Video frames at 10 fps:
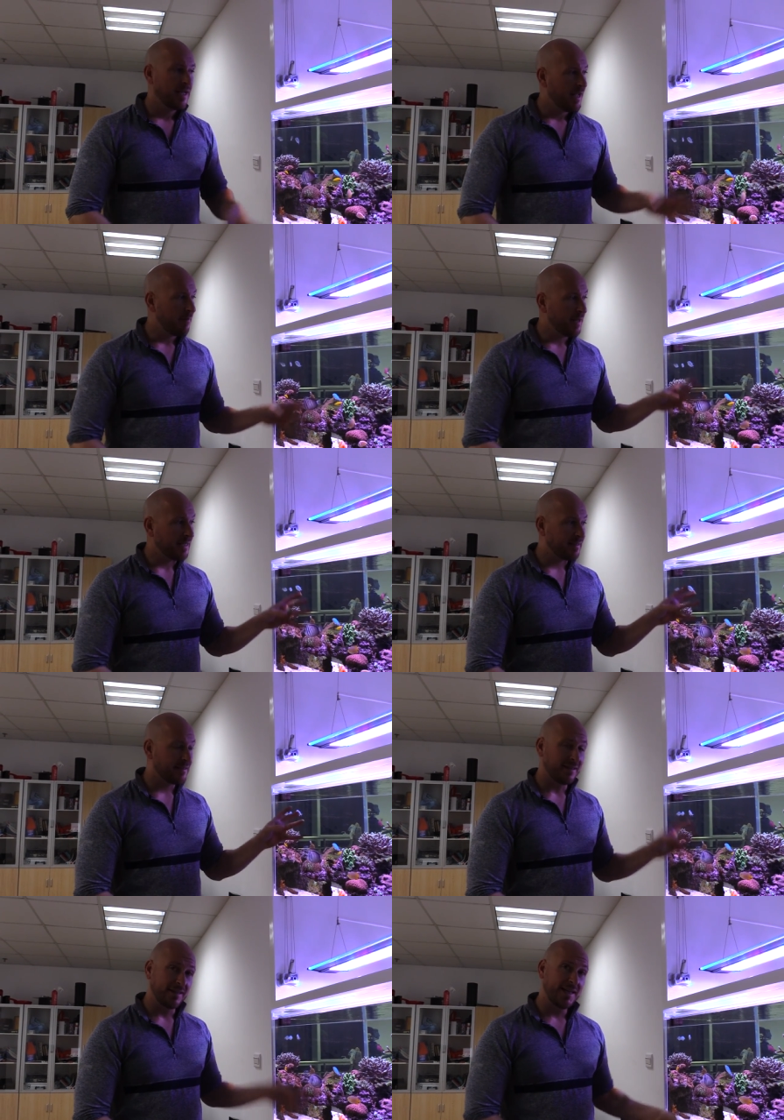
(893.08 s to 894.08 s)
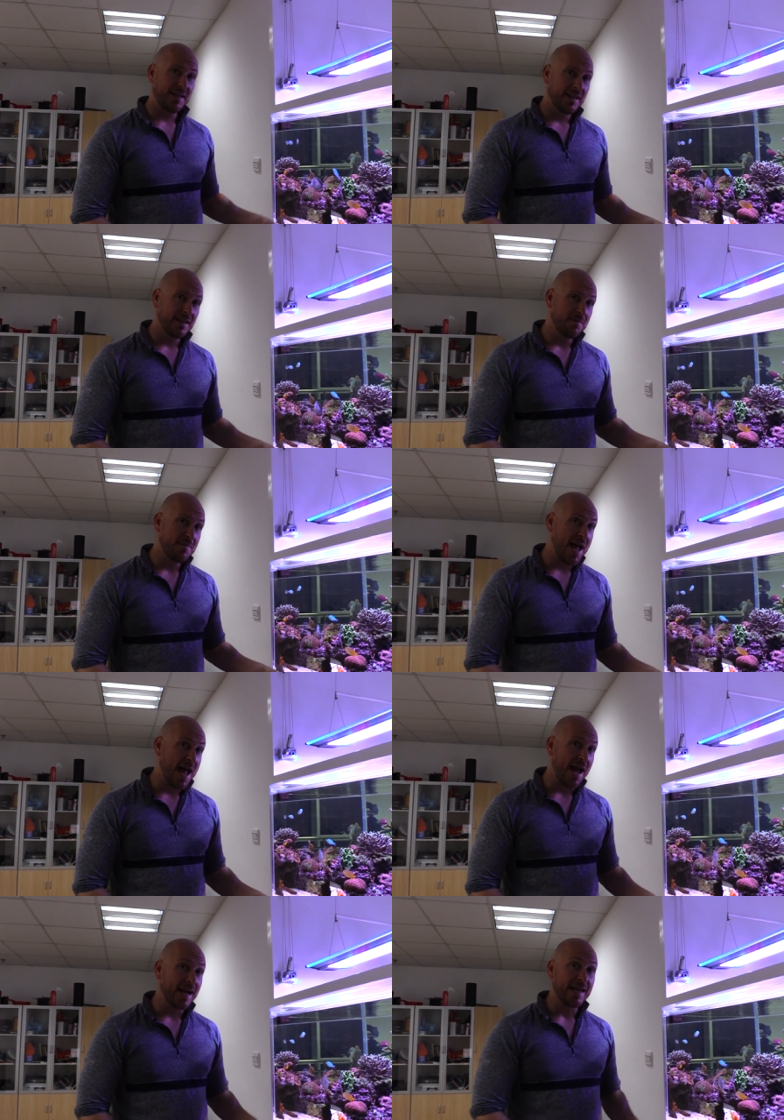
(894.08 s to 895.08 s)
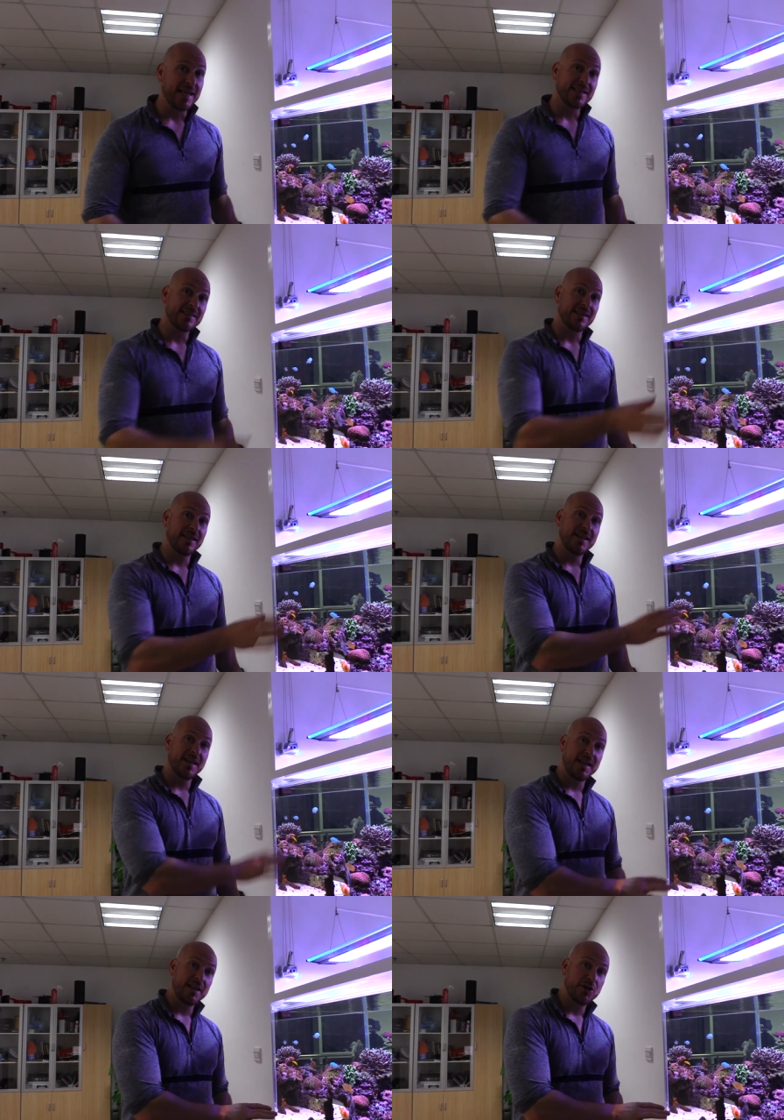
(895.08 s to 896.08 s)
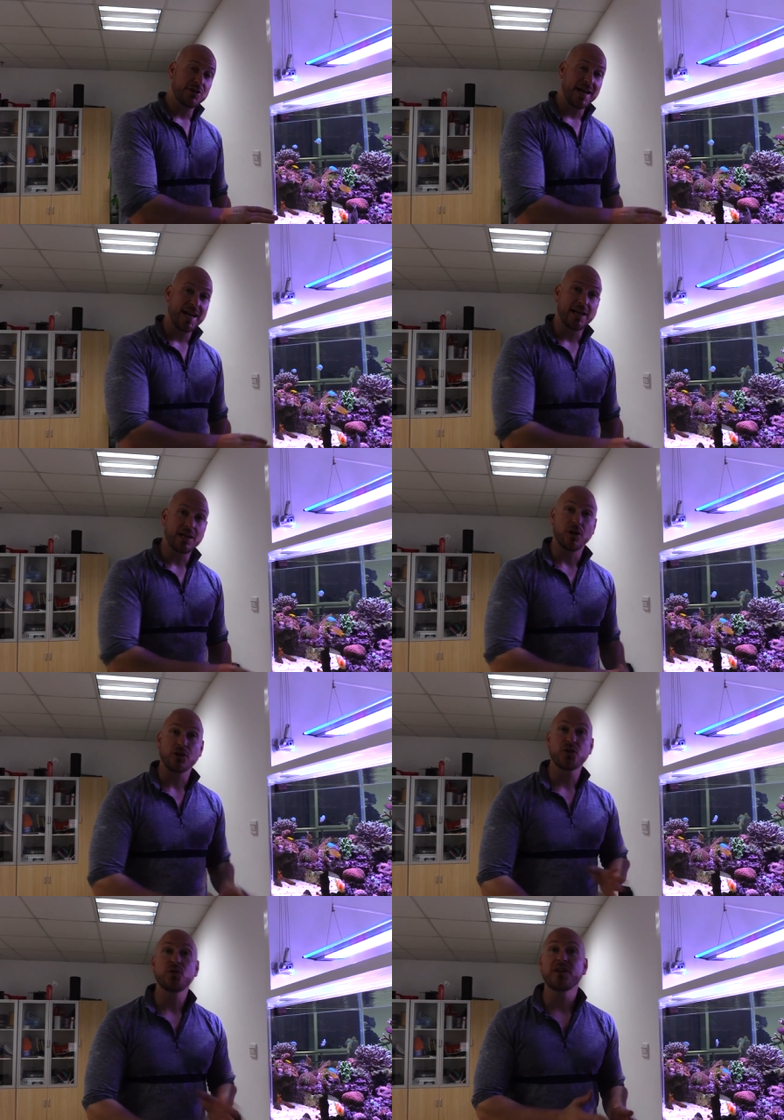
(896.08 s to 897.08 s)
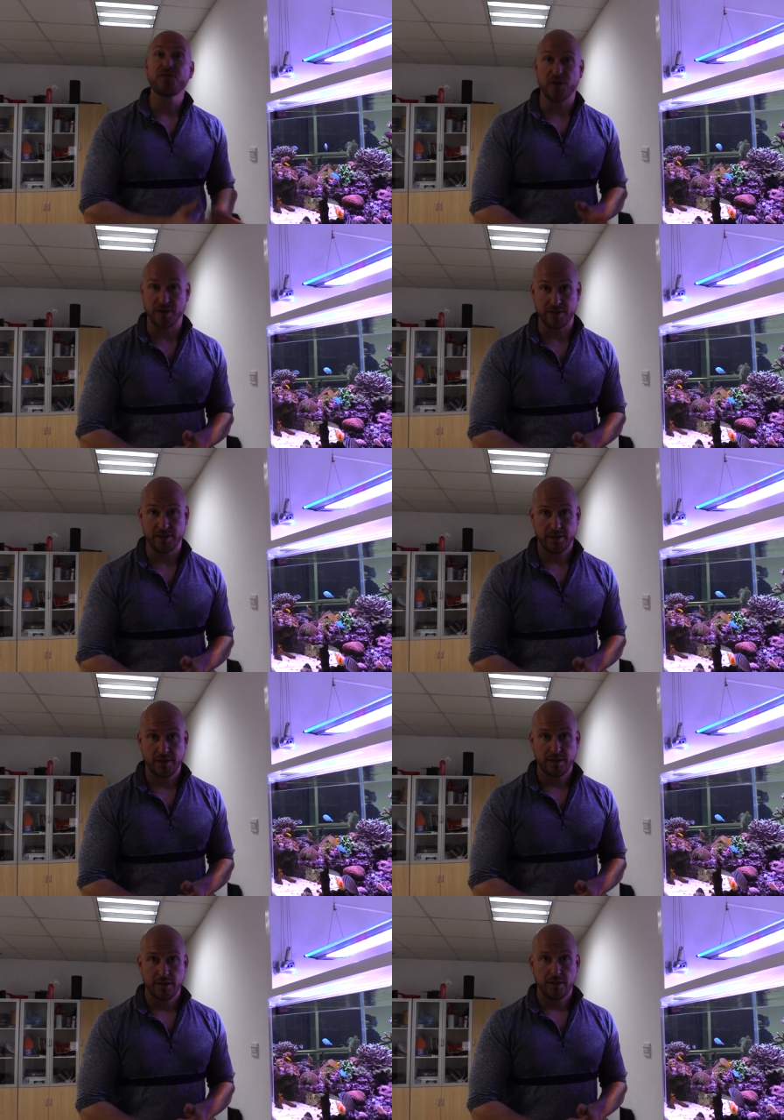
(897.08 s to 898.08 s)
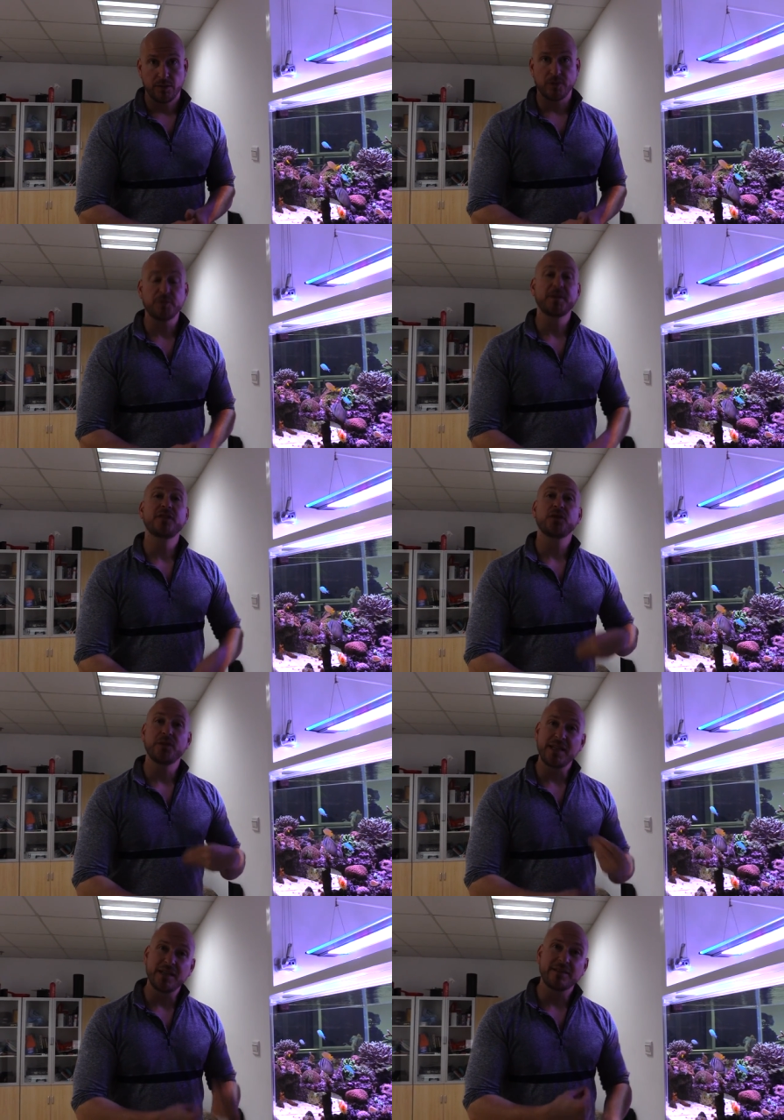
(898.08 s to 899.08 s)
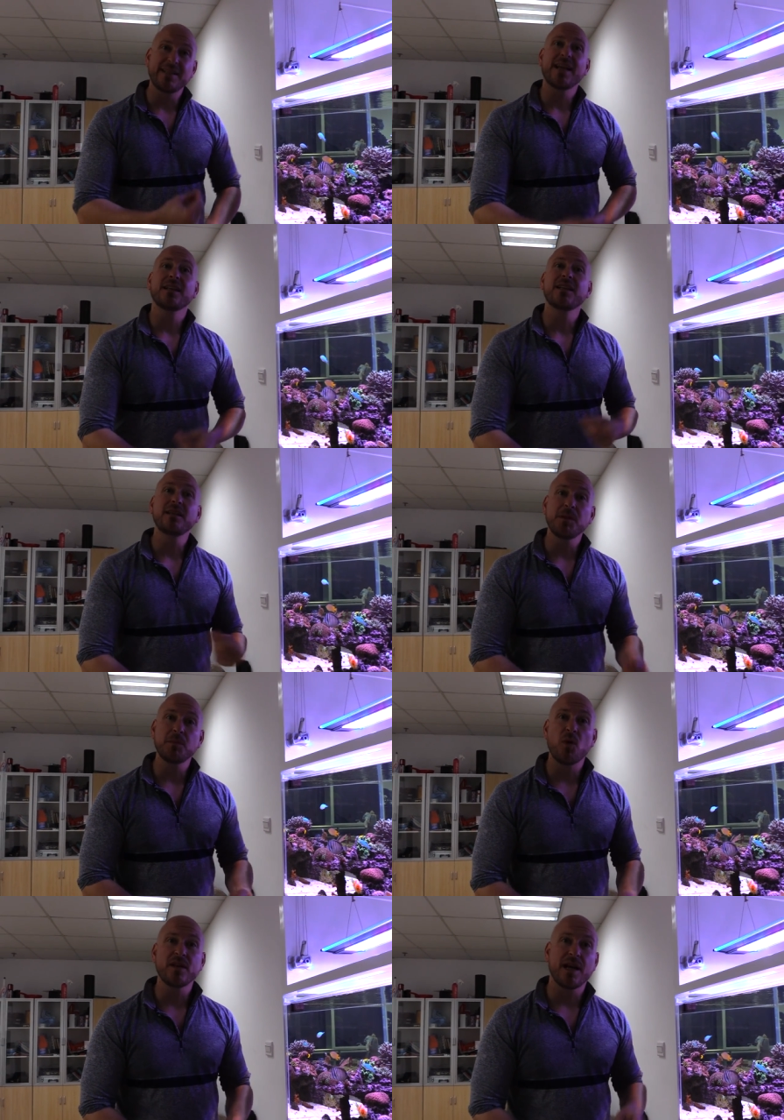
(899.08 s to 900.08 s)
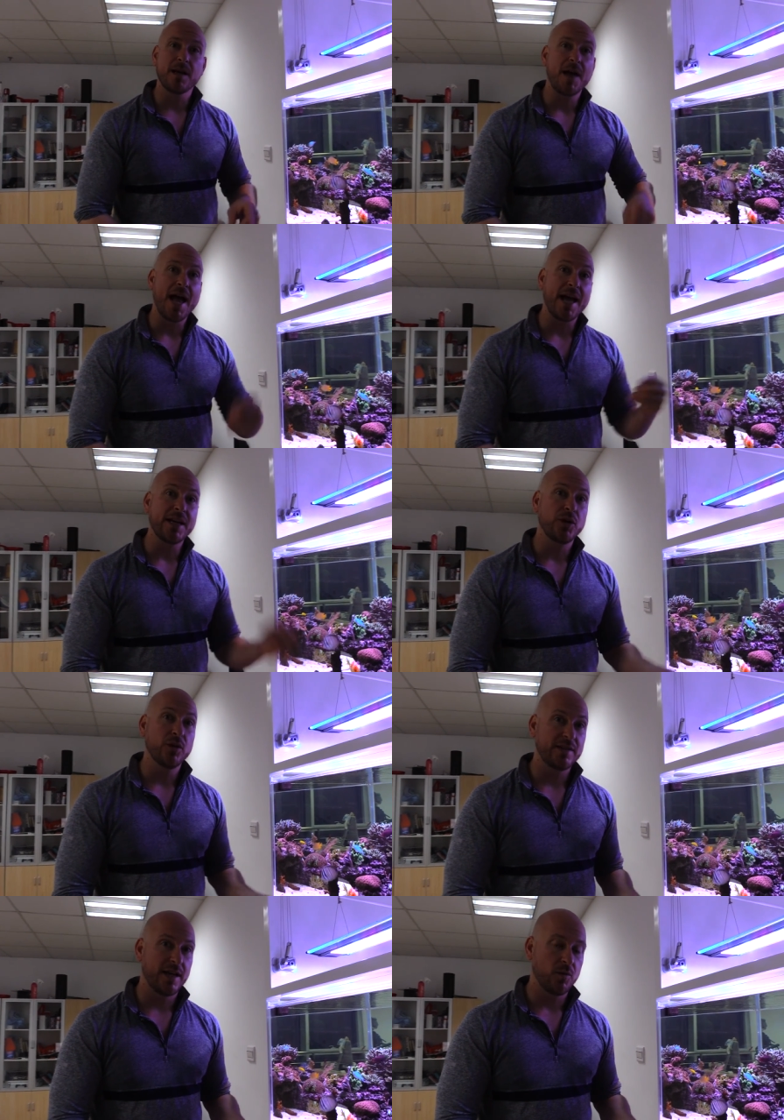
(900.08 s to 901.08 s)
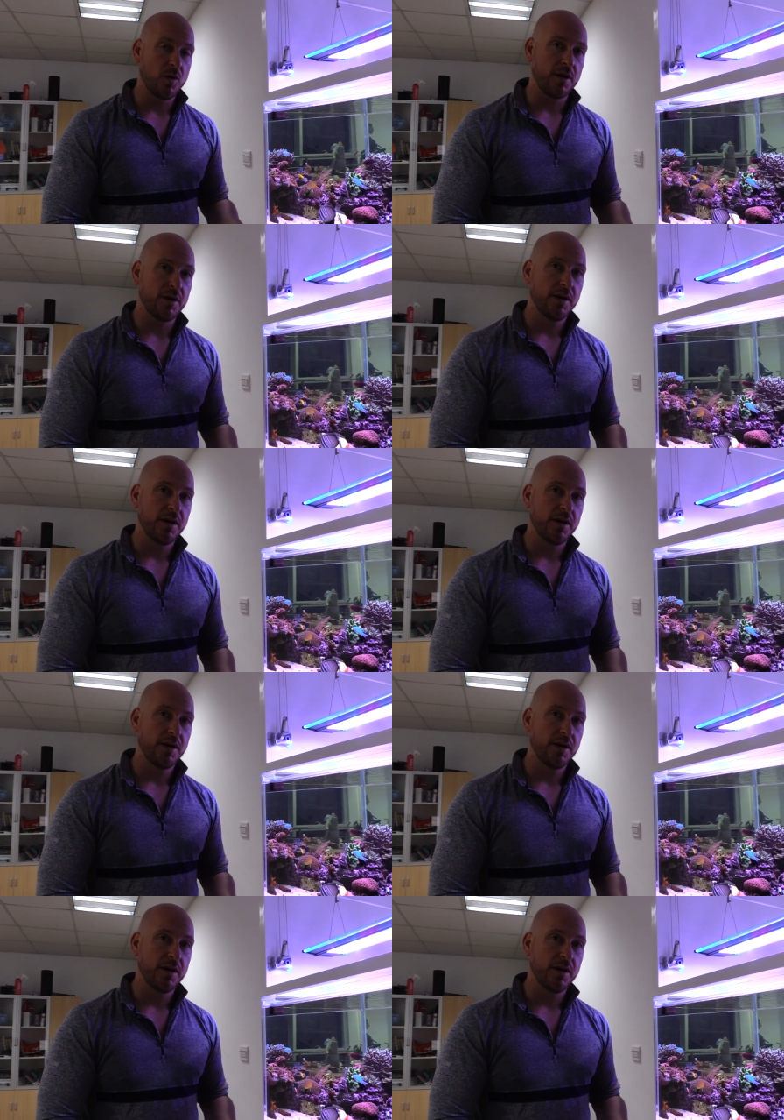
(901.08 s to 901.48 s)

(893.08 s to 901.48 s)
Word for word: it means the salinity in the bag and the salinity in your tank are two different, which means you need to take a little bit more time adding your tank water